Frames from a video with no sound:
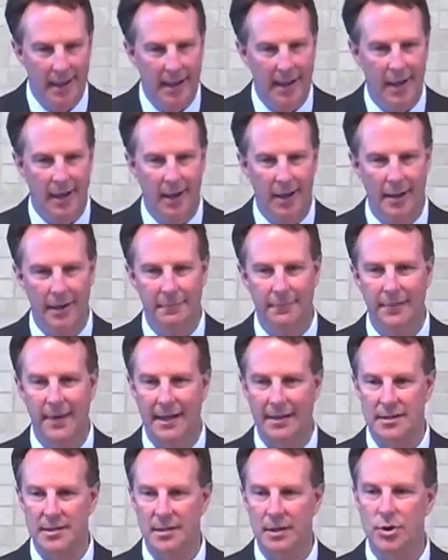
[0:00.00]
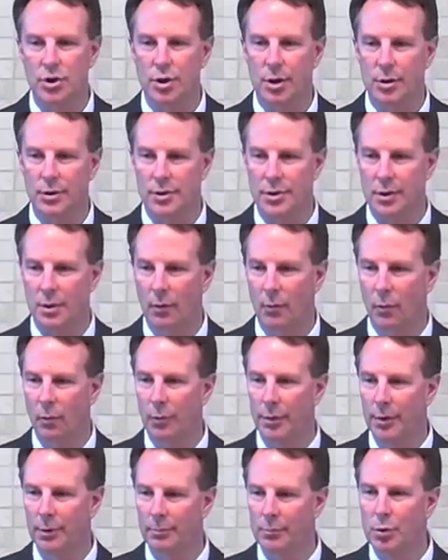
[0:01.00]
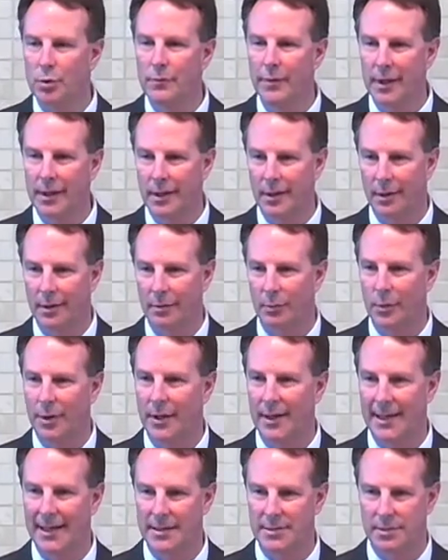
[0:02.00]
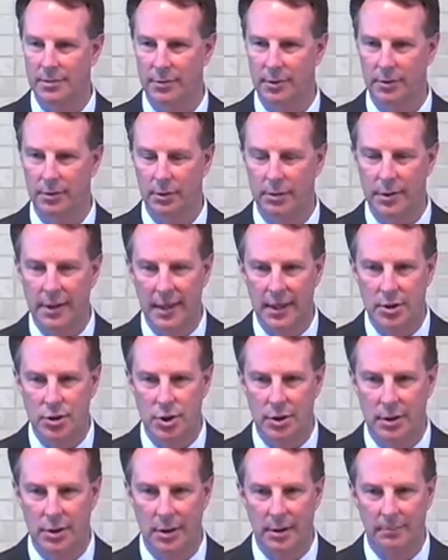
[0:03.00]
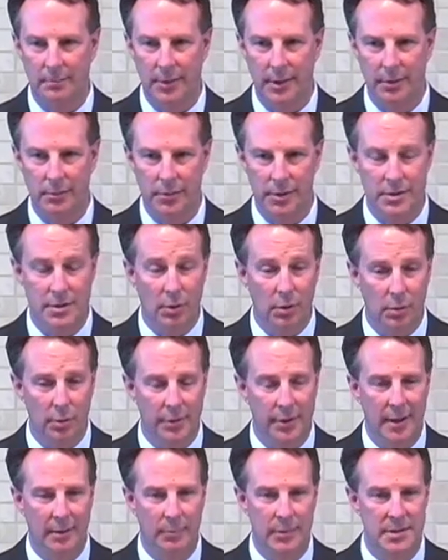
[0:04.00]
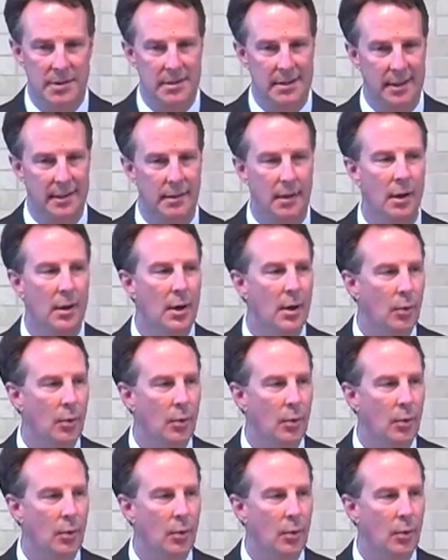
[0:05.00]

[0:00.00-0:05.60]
In fact, 6 years ago when we were moving here, we had asked the relocation company, and we told them, we said,